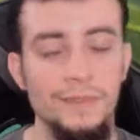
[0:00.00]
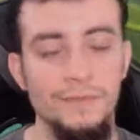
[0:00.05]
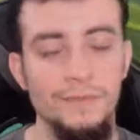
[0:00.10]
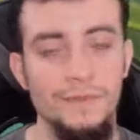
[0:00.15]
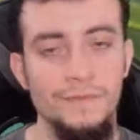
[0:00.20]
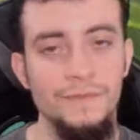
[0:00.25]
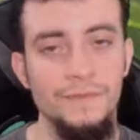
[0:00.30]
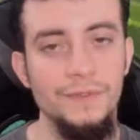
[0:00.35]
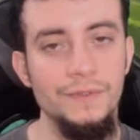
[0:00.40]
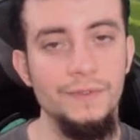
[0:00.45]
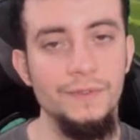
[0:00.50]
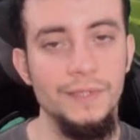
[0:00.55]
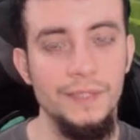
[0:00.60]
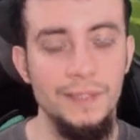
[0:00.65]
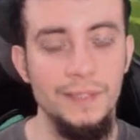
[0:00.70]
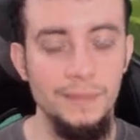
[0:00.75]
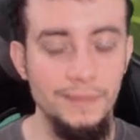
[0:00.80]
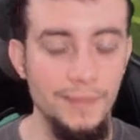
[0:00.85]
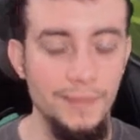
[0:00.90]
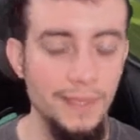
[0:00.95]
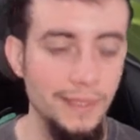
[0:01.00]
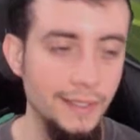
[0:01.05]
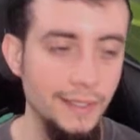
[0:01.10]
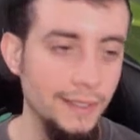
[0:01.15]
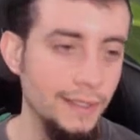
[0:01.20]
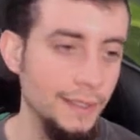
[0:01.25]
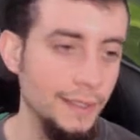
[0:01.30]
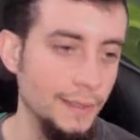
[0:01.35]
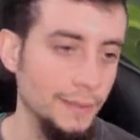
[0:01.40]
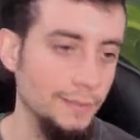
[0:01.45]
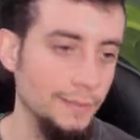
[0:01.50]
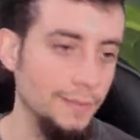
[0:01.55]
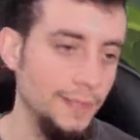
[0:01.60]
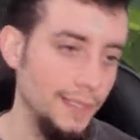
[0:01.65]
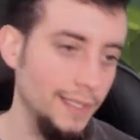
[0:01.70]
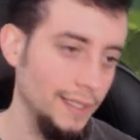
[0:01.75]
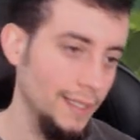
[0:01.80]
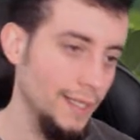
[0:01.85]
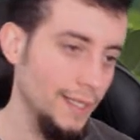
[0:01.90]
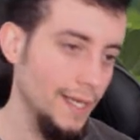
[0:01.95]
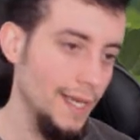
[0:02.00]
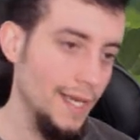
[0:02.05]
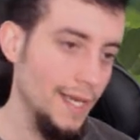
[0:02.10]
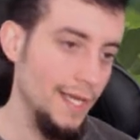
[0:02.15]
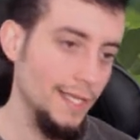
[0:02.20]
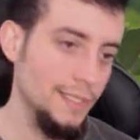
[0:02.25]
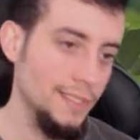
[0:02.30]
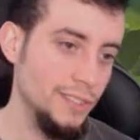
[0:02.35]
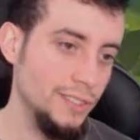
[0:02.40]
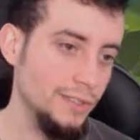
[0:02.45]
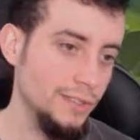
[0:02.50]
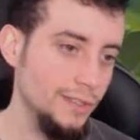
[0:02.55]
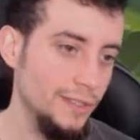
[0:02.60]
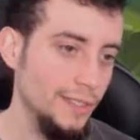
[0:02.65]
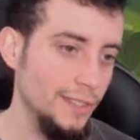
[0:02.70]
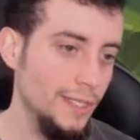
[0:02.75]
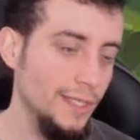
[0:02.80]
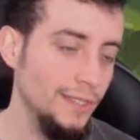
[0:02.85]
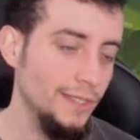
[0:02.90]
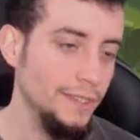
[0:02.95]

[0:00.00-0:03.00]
to review in a bit here. But in short,